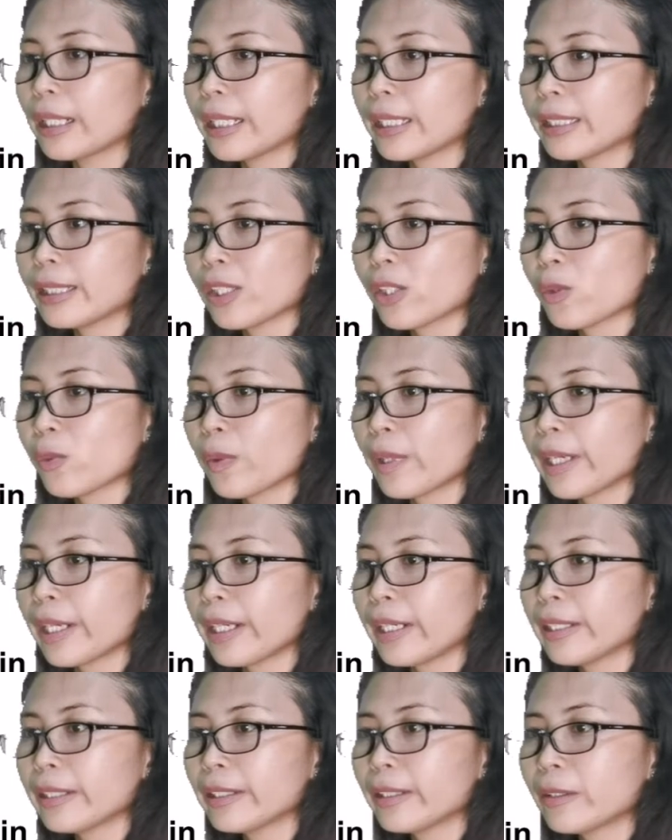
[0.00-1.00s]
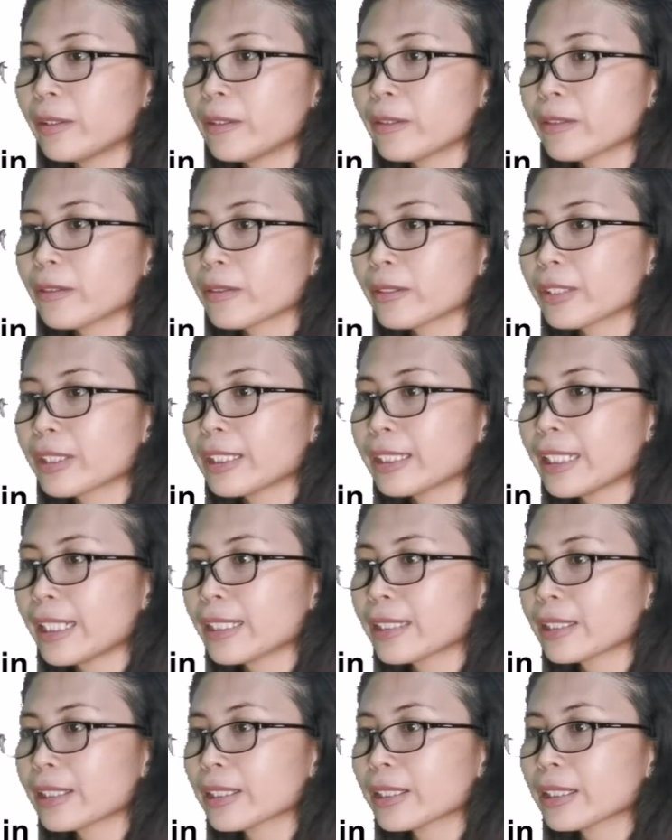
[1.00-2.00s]
It is where the author
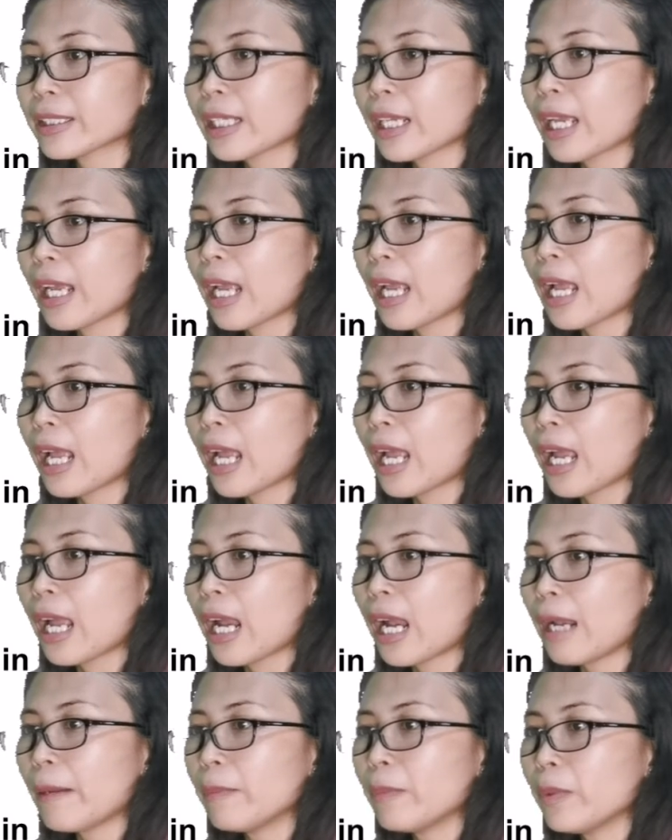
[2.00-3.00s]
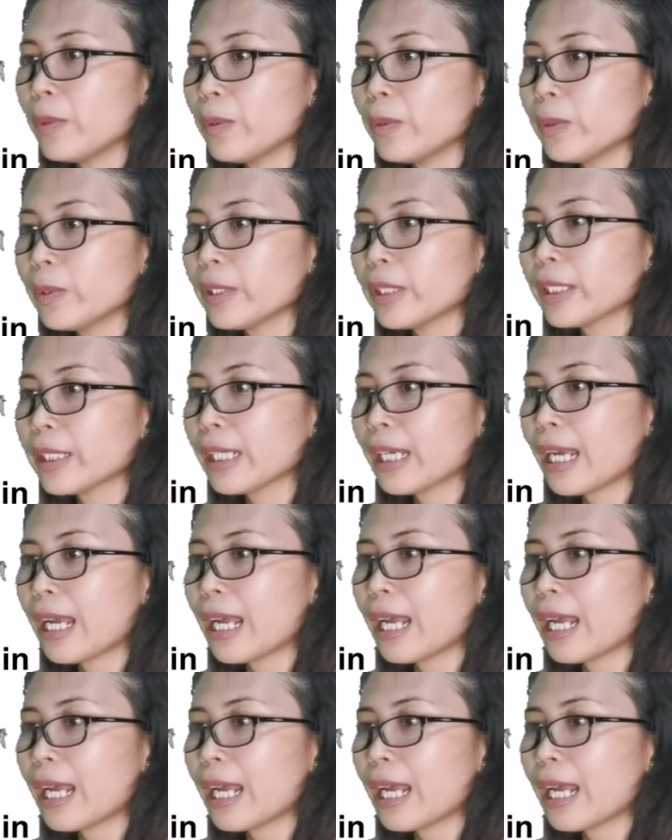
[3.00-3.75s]
sets a mood